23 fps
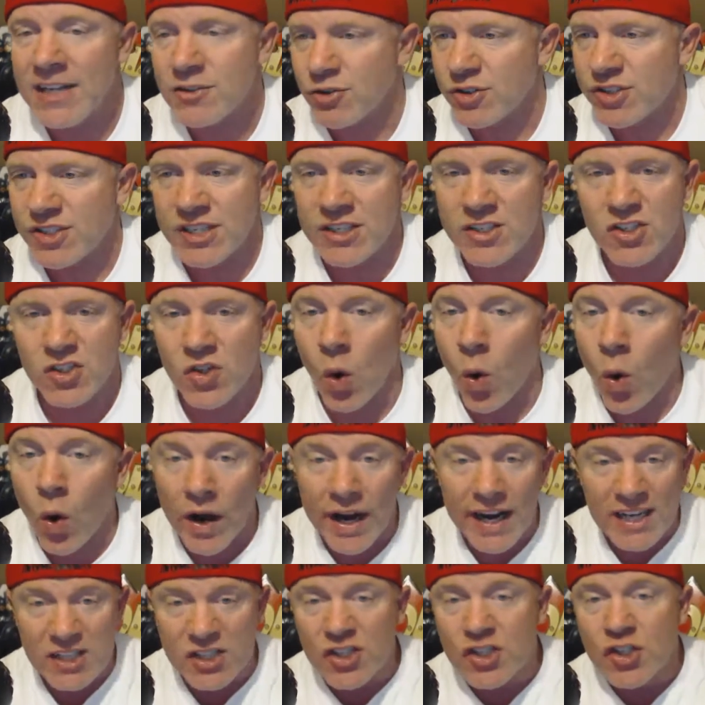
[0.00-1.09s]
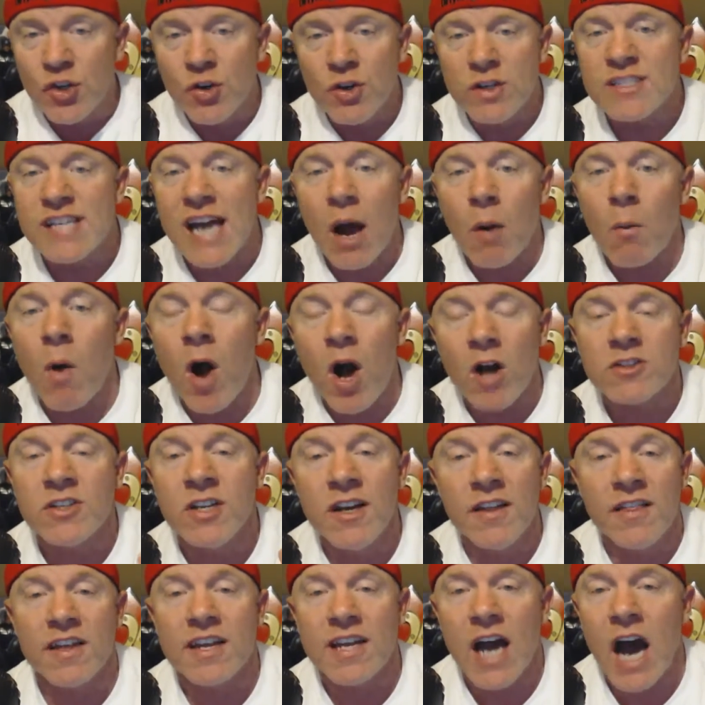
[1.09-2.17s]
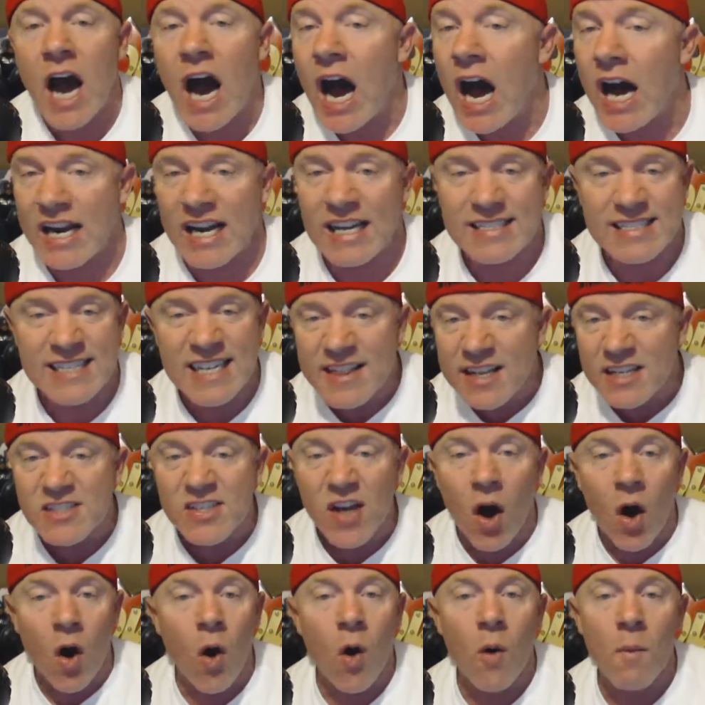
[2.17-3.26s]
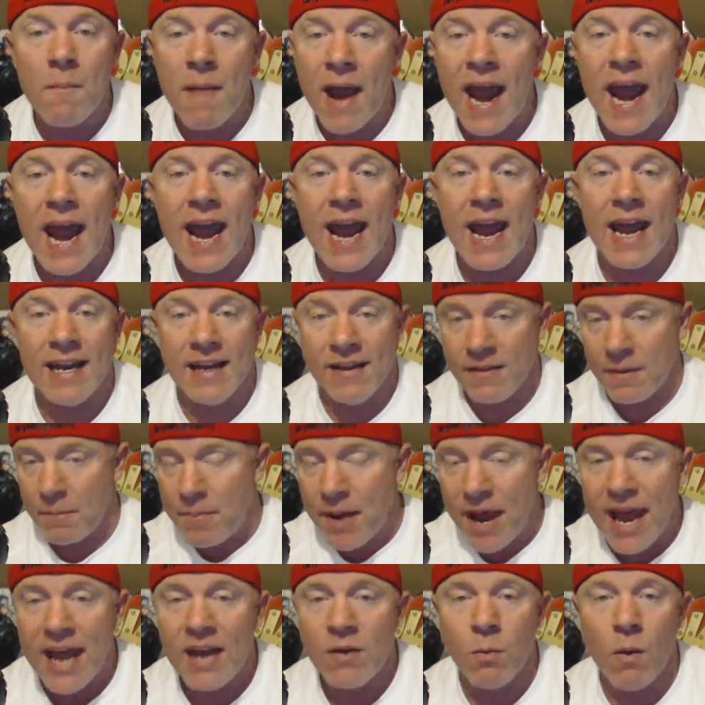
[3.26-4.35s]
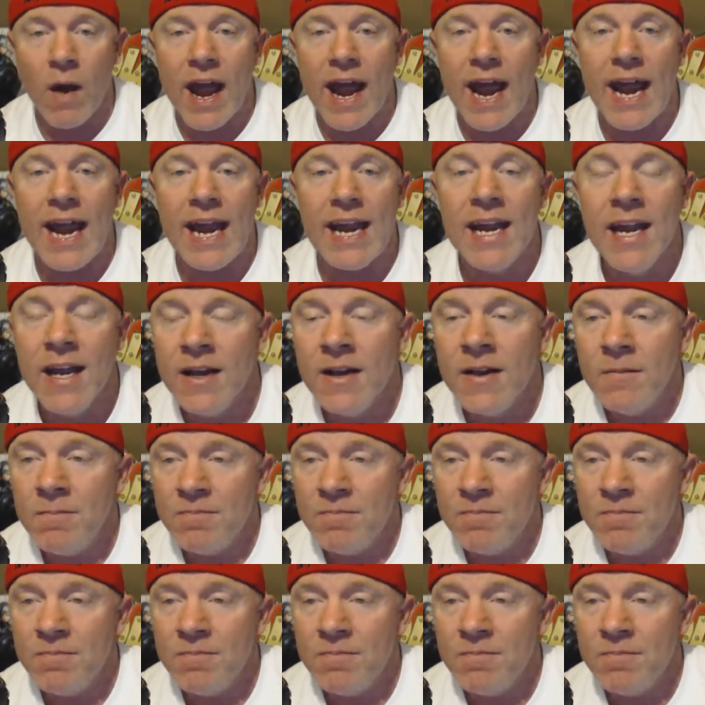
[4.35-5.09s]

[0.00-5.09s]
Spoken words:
Interesting story. As soon as I walked into the con, I see this old man in the pedway.